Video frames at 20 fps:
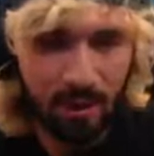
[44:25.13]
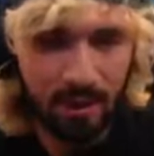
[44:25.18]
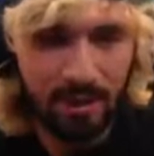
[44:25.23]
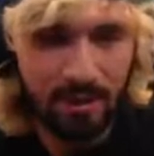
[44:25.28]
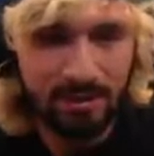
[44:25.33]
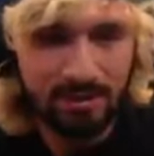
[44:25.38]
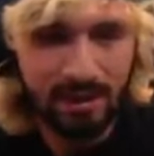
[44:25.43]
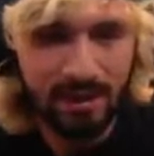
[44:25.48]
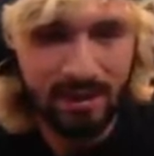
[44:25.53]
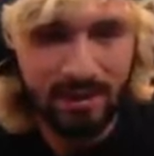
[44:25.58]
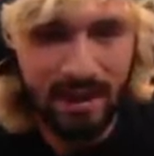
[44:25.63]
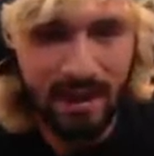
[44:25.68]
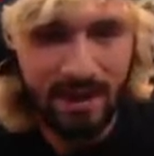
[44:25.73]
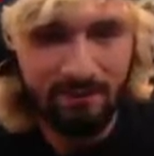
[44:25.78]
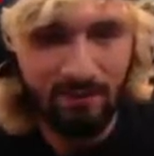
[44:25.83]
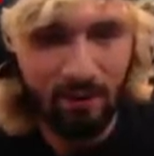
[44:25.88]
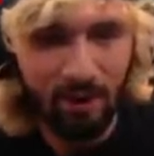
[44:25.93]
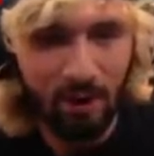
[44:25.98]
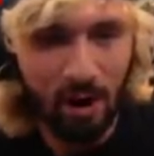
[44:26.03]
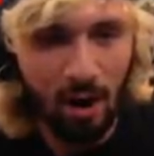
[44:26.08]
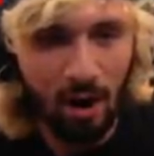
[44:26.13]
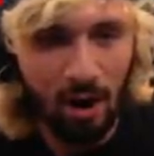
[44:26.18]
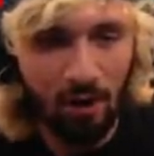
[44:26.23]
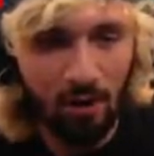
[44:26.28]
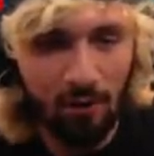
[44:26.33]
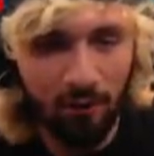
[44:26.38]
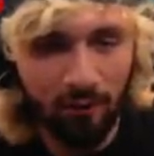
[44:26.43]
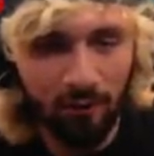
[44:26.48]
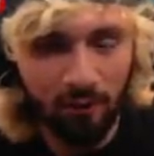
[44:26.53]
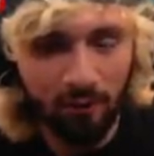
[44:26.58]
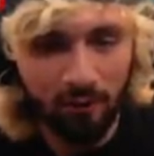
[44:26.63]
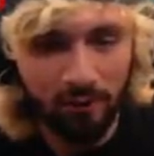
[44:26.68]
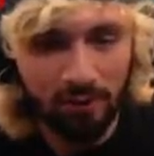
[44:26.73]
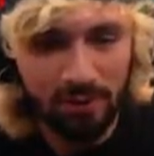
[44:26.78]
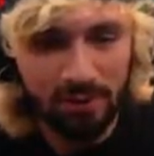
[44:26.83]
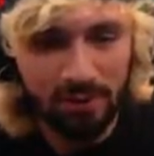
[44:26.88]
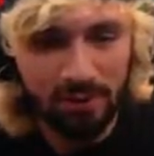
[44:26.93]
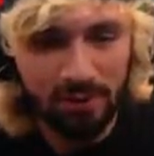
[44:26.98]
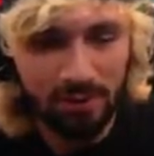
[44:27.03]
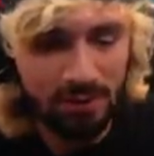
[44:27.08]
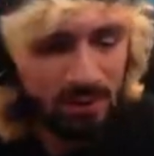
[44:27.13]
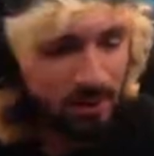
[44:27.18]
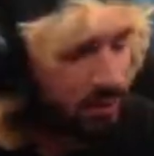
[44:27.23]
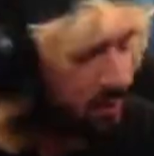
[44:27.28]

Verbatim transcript: it looks like they have a hollow foil to it.